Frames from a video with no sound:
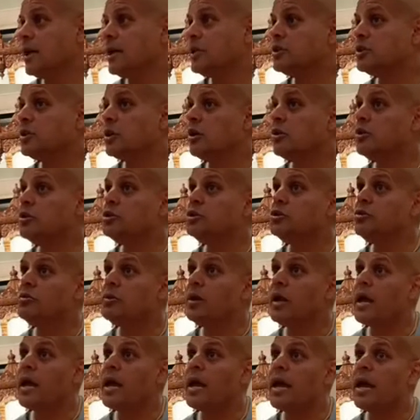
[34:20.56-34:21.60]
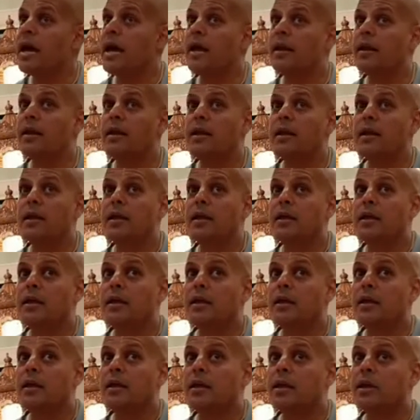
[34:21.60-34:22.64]
as Arjuna had
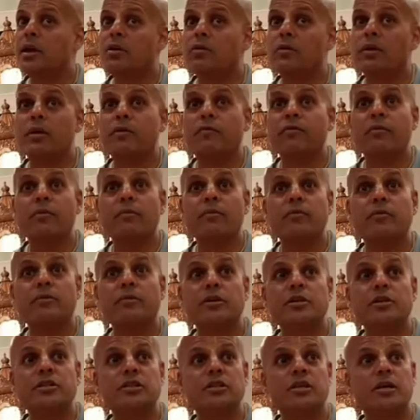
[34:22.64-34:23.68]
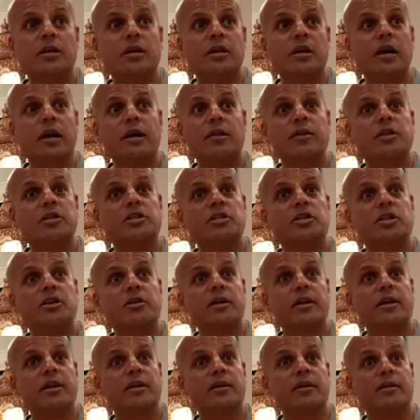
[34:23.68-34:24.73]
hearing from Krishna on the
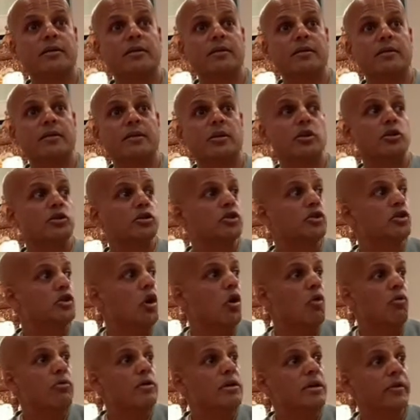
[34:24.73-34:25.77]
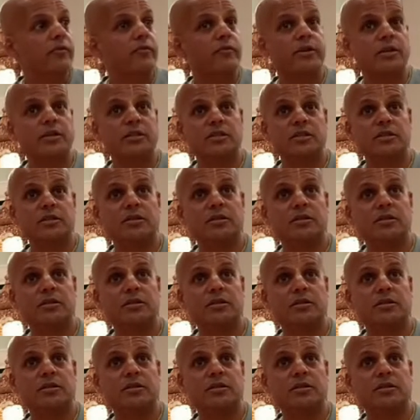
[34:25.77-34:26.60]
chariot. There is no difference